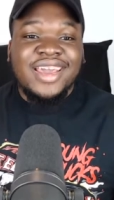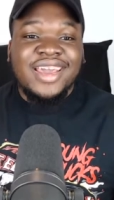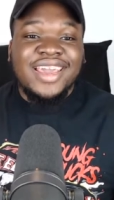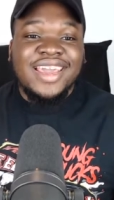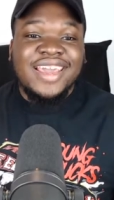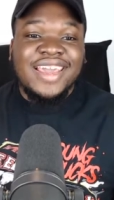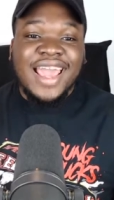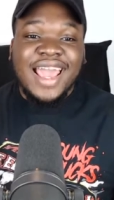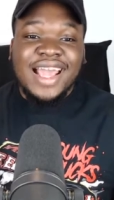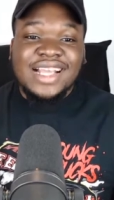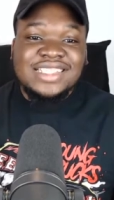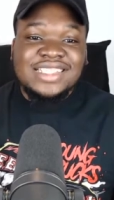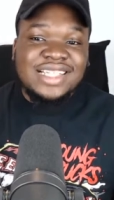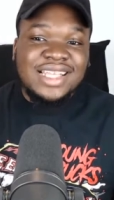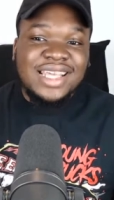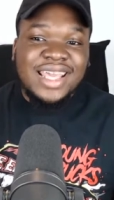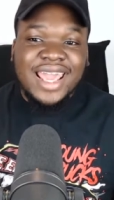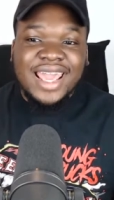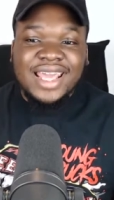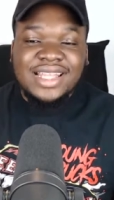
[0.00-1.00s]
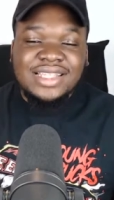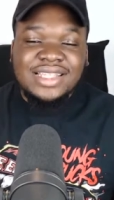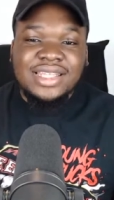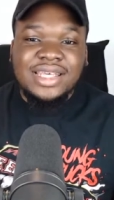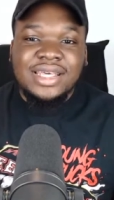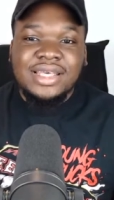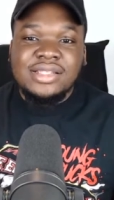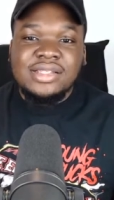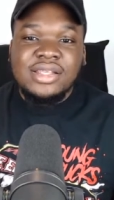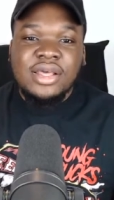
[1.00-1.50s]
it actually
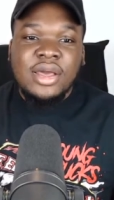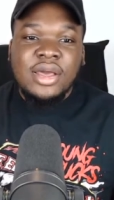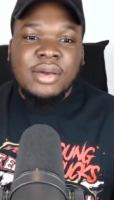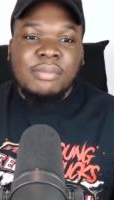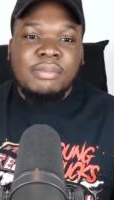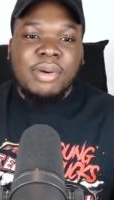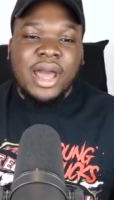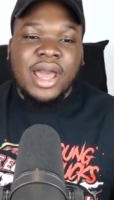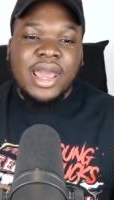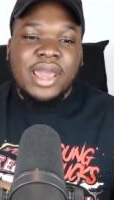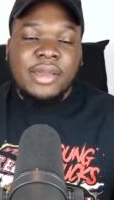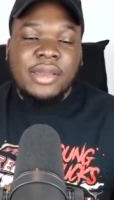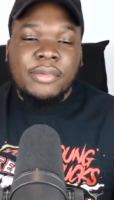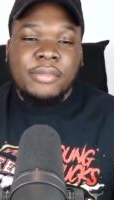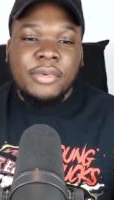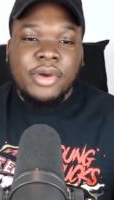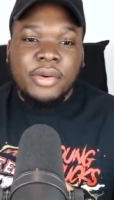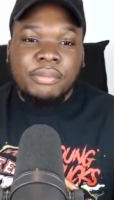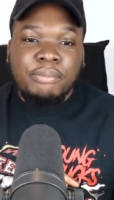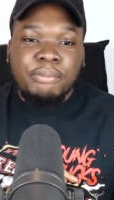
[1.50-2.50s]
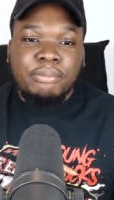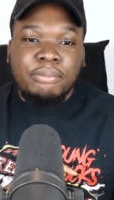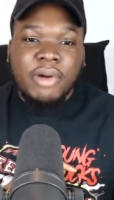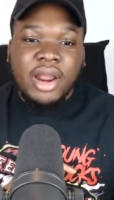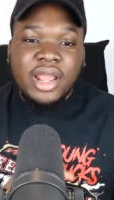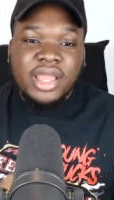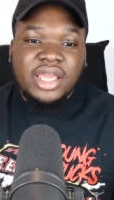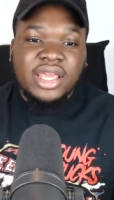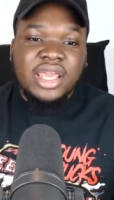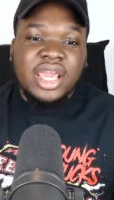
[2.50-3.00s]
ended by
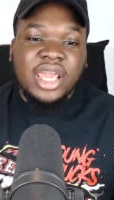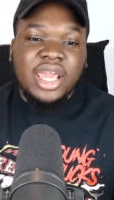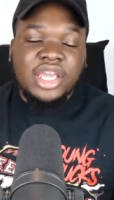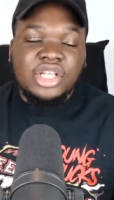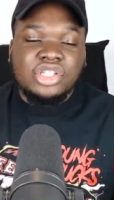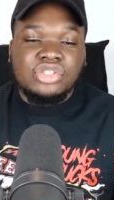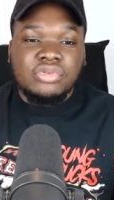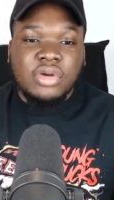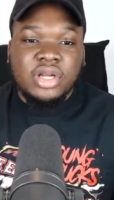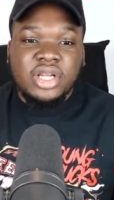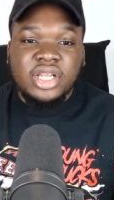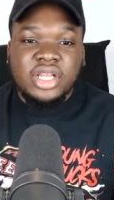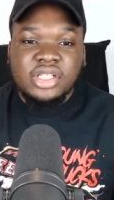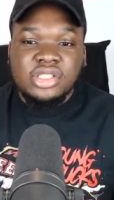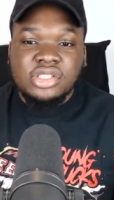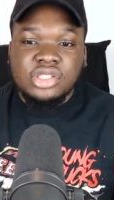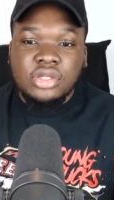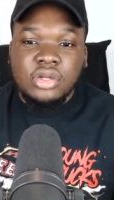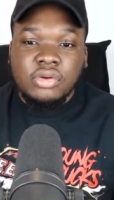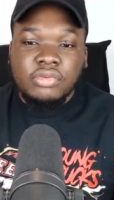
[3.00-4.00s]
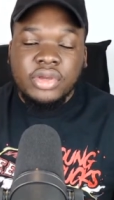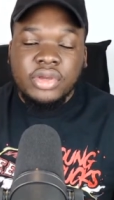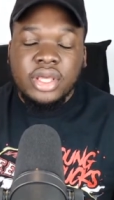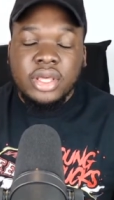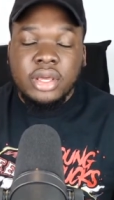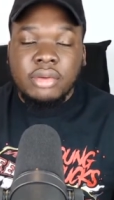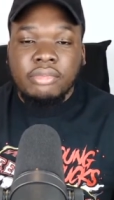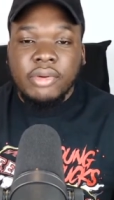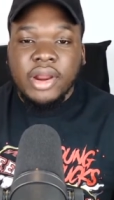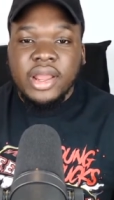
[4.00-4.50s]
Brian Cage running into the
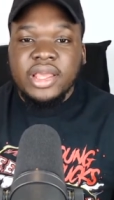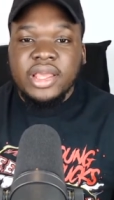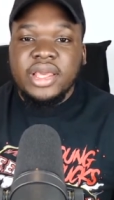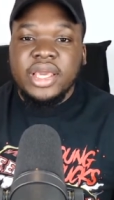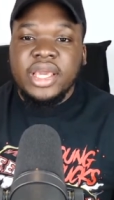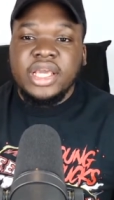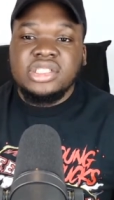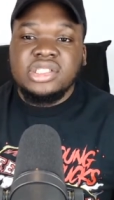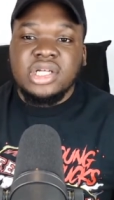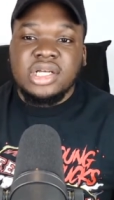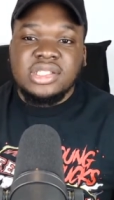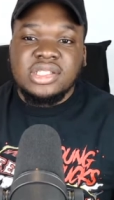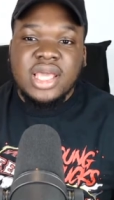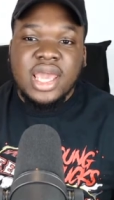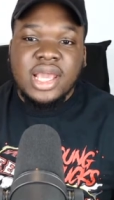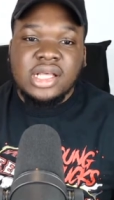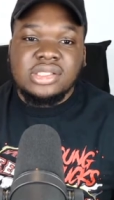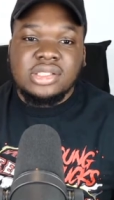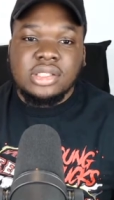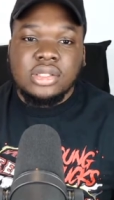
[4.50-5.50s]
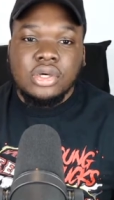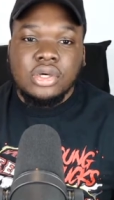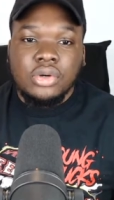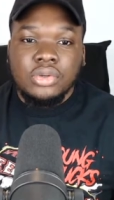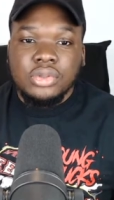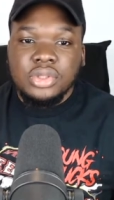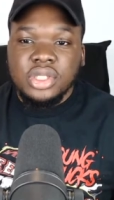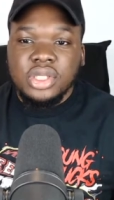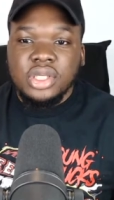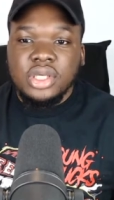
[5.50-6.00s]
ring and Brian Cage attacked
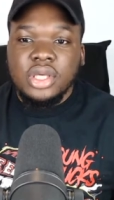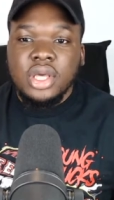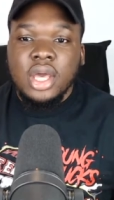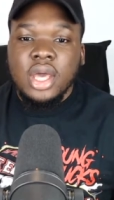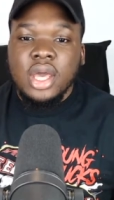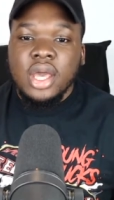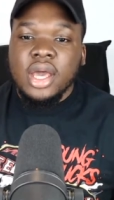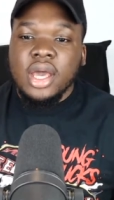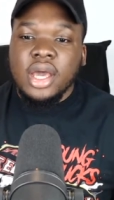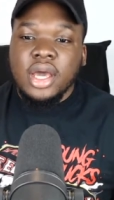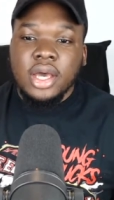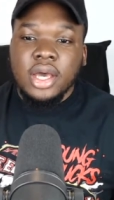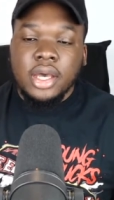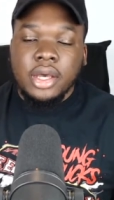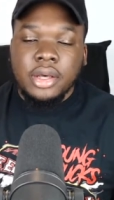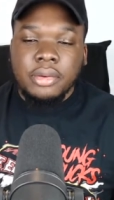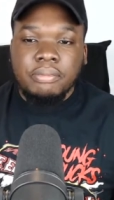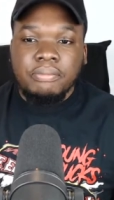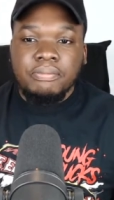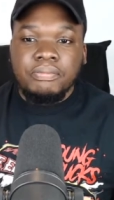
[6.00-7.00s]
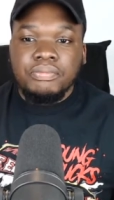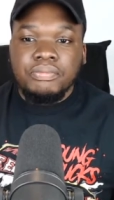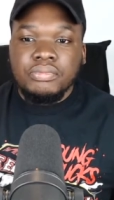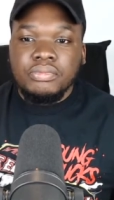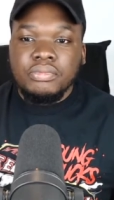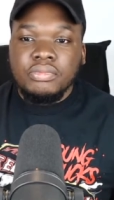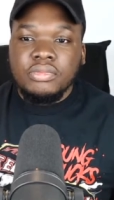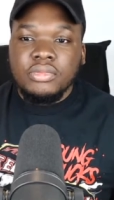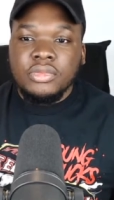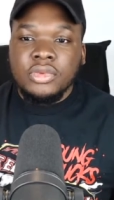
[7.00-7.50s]
Cody.
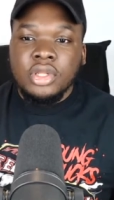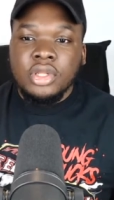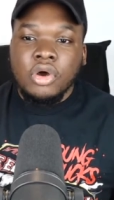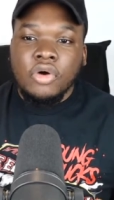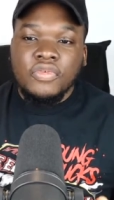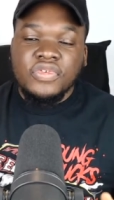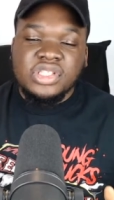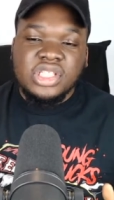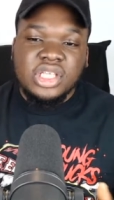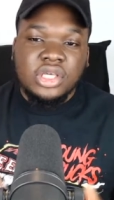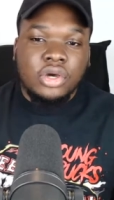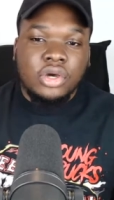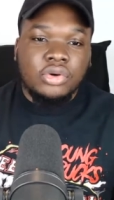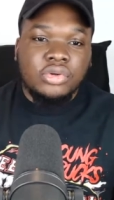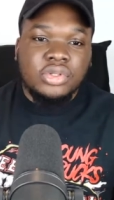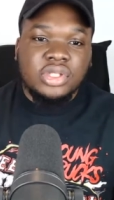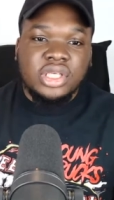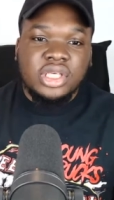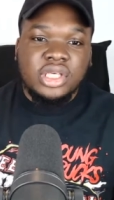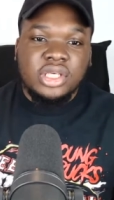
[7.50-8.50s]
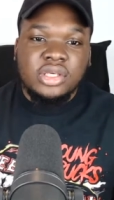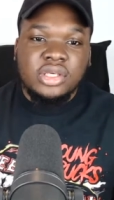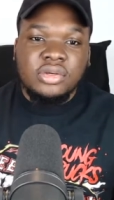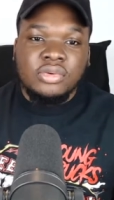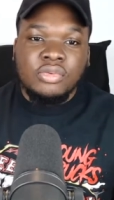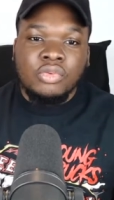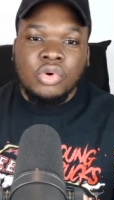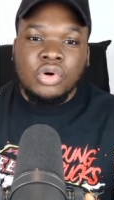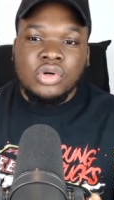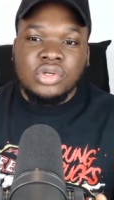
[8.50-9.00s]
Obviously, Cody
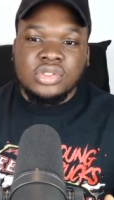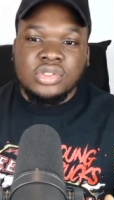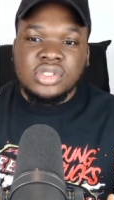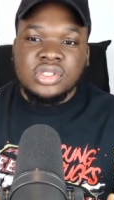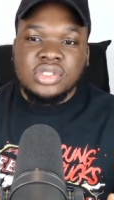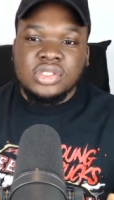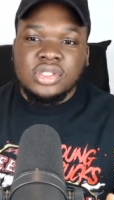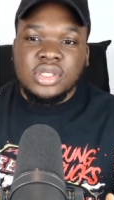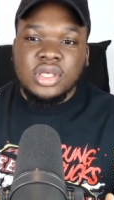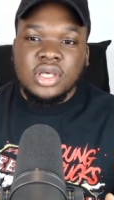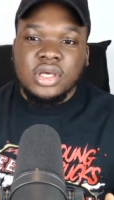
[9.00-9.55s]
was,